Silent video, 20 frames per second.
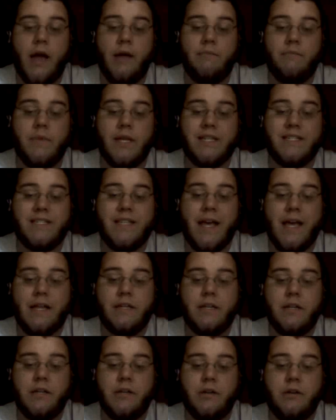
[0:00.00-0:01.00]
I'm
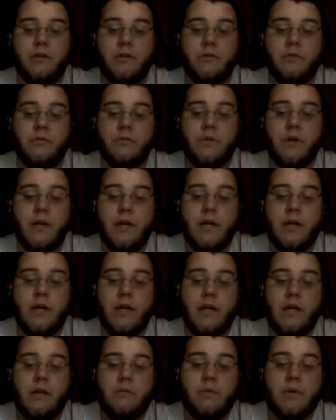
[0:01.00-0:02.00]
intending to do,
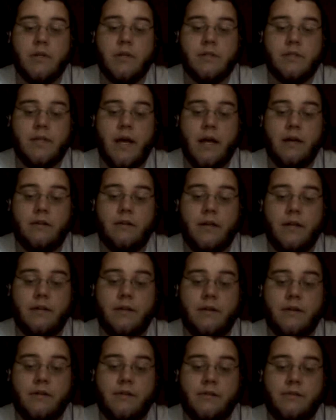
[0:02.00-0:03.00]
because sadly
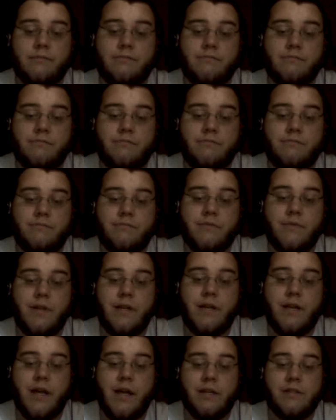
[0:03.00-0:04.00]
there,
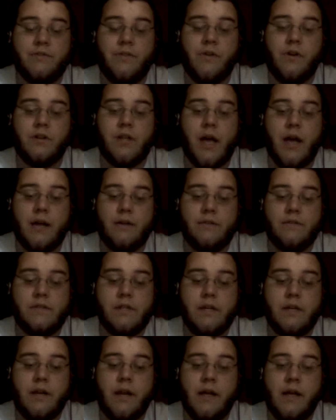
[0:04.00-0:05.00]
as far as I've
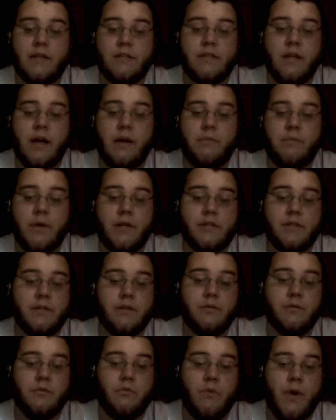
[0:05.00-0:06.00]
seen, has not been a
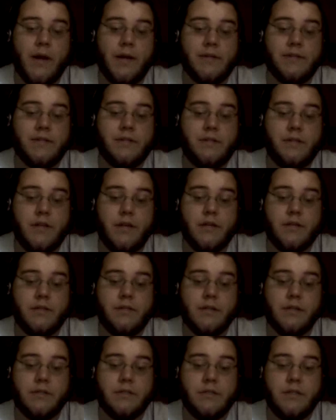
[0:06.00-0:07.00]
single rank
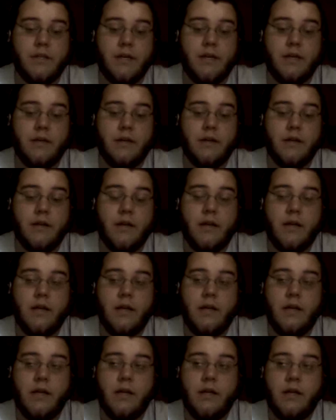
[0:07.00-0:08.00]
6 exceed.
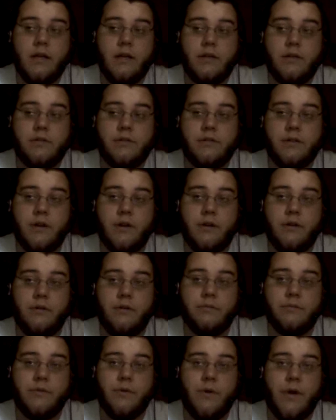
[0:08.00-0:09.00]

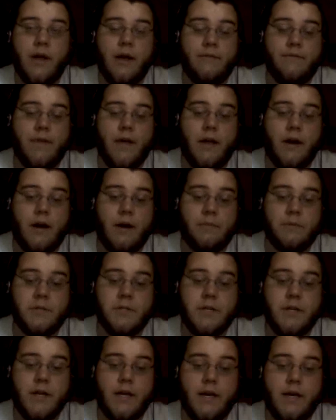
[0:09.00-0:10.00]
So don't have that
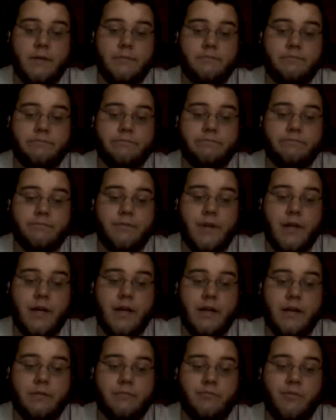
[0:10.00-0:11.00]
option yet,
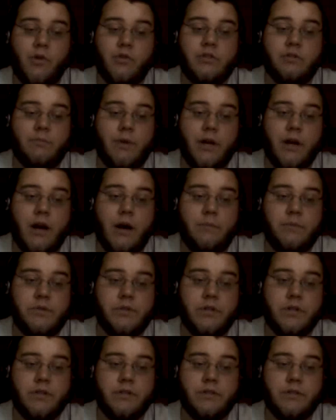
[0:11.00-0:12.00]
and most of my
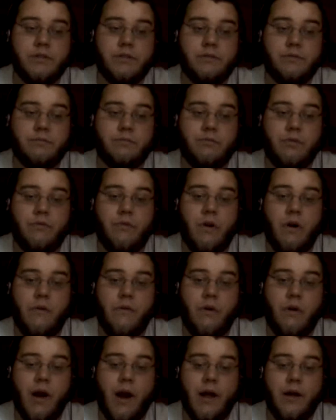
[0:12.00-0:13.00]
options
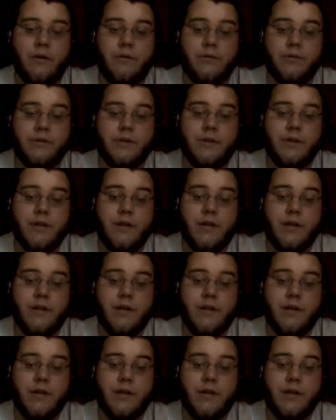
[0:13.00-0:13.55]
revolve around